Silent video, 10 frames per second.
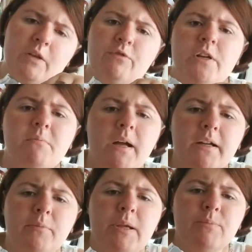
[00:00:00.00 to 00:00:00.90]
Fred
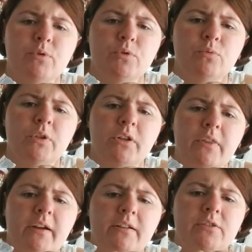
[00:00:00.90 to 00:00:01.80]
Meyer people who work
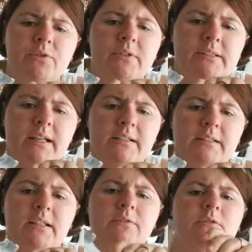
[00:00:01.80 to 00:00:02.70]
there and do this kind of
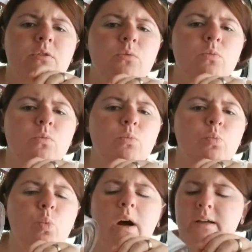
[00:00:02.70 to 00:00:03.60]
stuff.
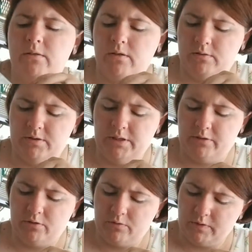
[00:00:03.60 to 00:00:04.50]
Why
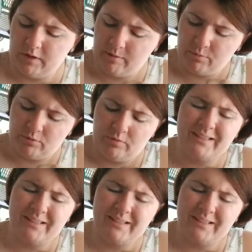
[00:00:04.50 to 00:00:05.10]
sticker over label?